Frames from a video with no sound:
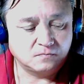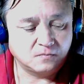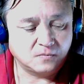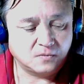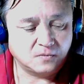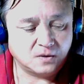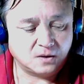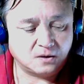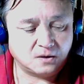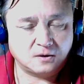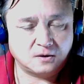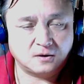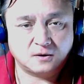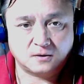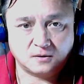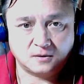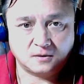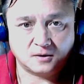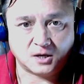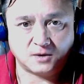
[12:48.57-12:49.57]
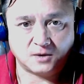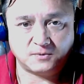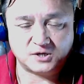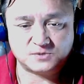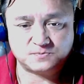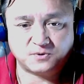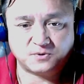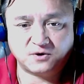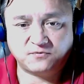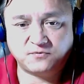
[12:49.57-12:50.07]

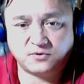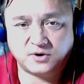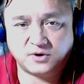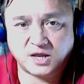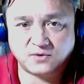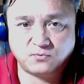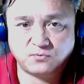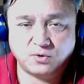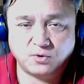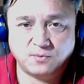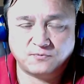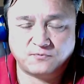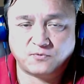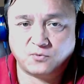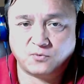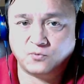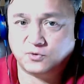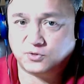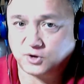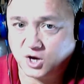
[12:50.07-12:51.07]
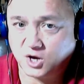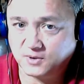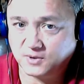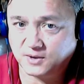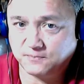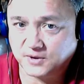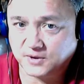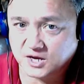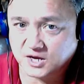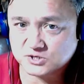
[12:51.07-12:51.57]
smartphone, I have RoboForm with all my
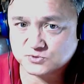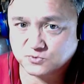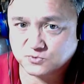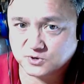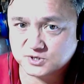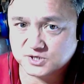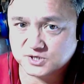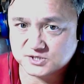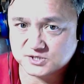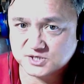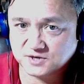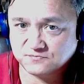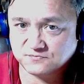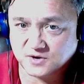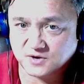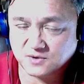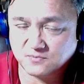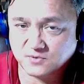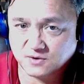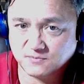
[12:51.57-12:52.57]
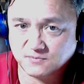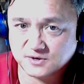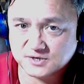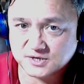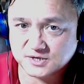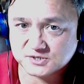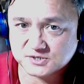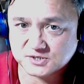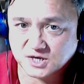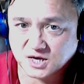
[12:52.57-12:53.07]
passwords as if I'm on my
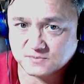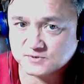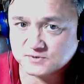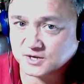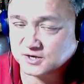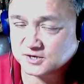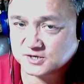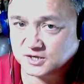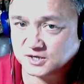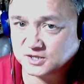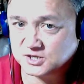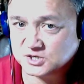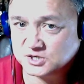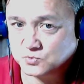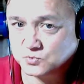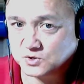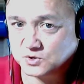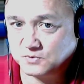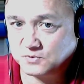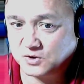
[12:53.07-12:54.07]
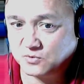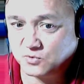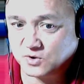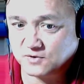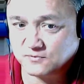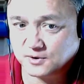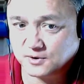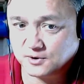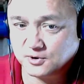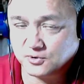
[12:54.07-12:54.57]
desktop, so I can take this with me
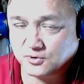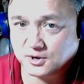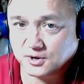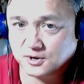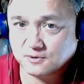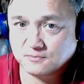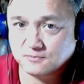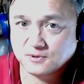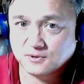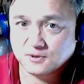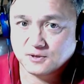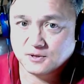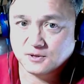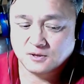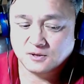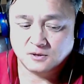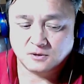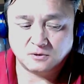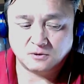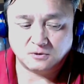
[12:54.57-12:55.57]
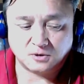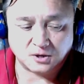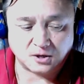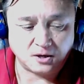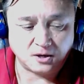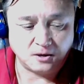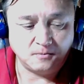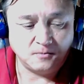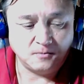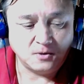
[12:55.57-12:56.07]
wherever I'm going.
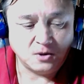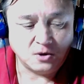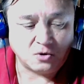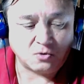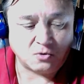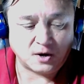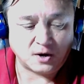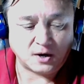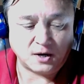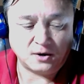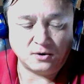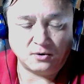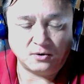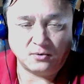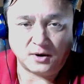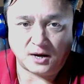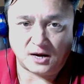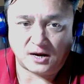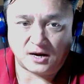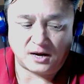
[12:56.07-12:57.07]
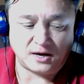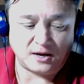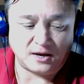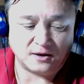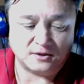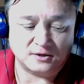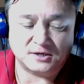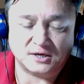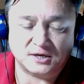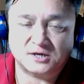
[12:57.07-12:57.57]
Okay, or I can go any
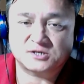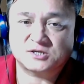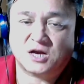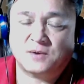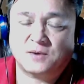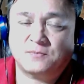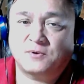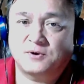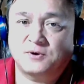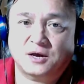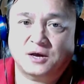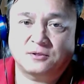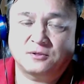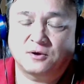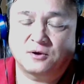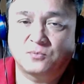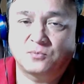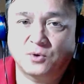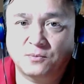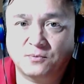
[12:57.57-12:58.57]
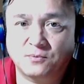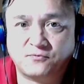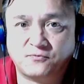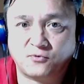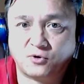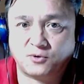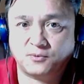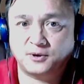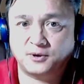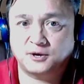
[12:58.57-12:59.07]
other desktop and download
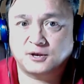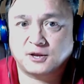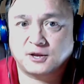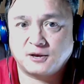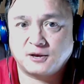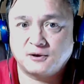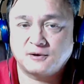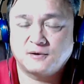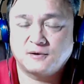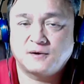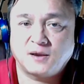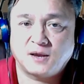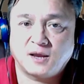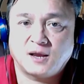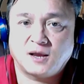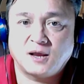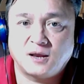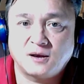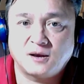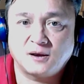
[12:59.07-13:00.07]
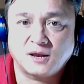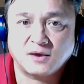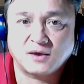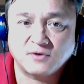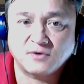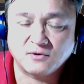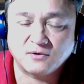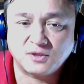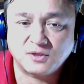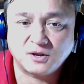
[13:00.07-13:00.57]
RoboForm and have
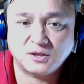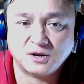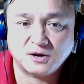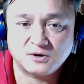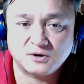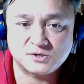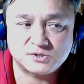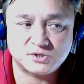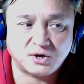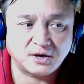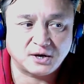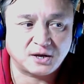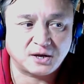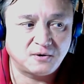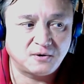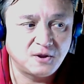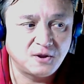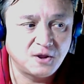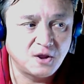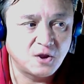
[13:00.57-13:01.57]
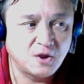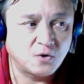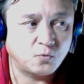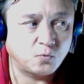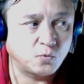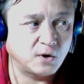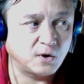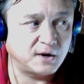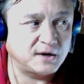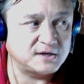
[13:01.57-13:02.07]
everything there, so I can
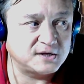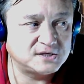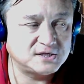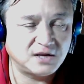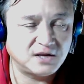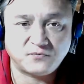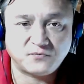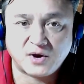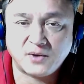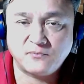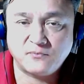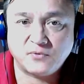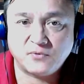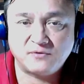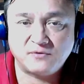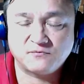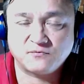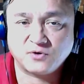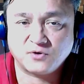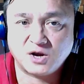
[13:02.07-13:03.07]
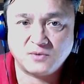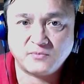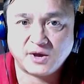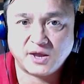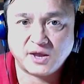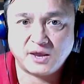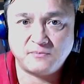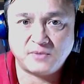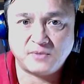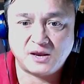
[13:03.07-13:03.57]
run as if I'm in front of
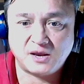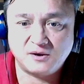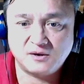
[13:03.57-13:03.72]
my main